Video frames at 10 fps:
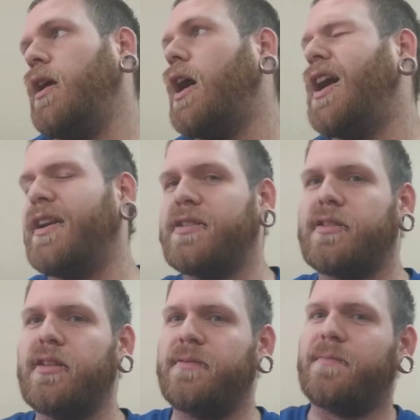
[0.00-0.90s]

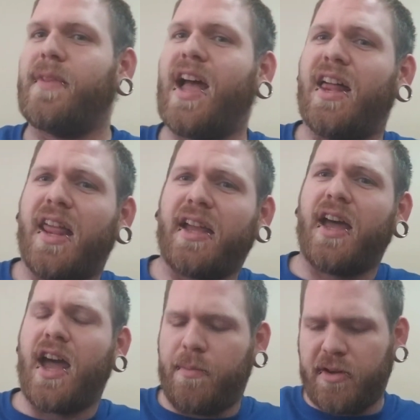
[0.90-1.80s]
honestly, I like a
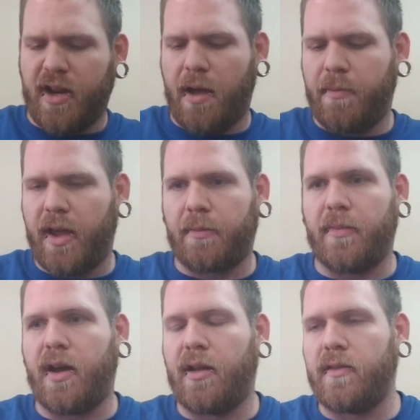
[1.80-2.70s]
hybrid top meg
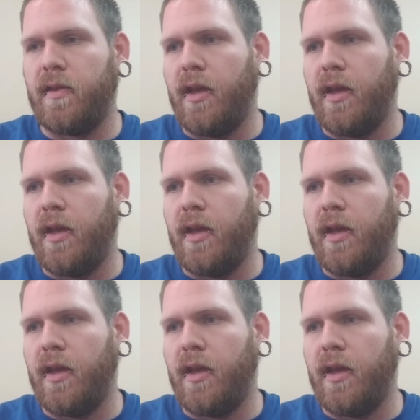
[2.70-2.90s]
mod.